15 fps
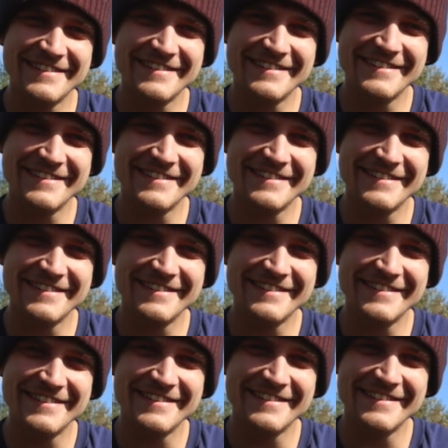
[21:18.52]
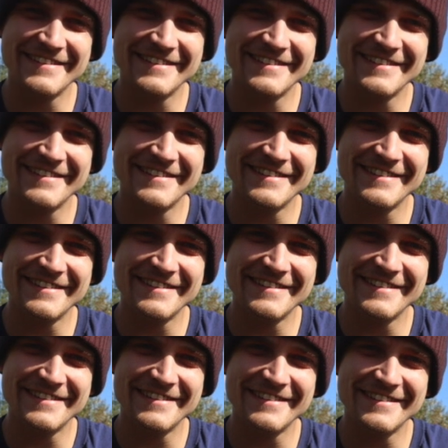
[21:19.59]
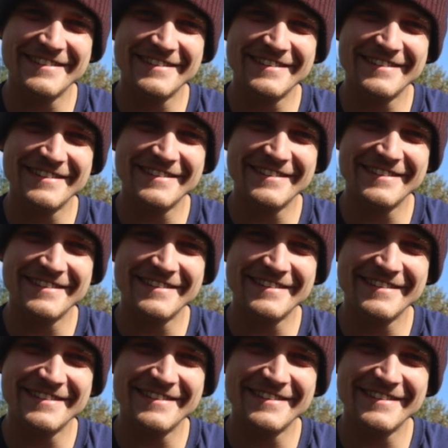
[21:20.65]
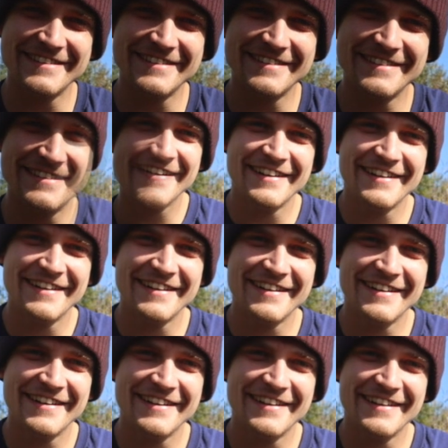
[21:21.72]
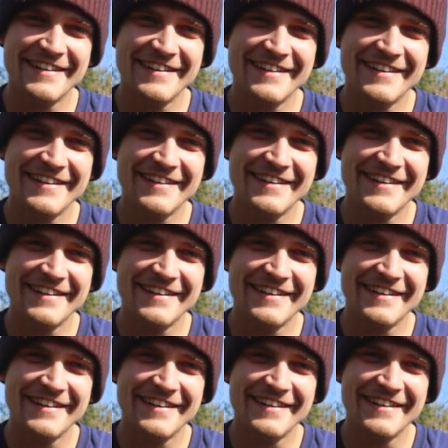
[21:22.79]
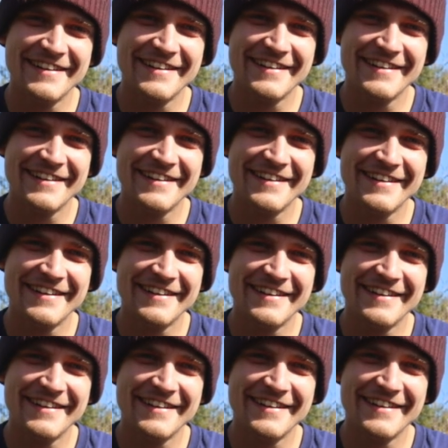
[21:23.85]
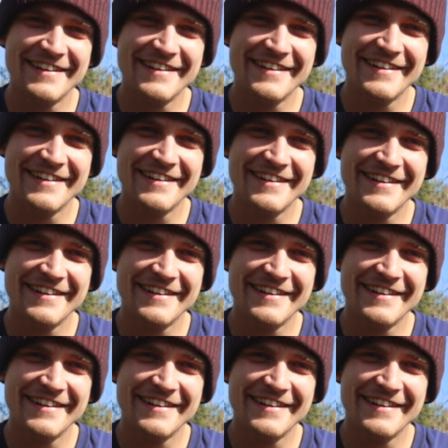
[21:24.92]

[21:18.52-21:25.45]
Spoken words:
Nothing is said.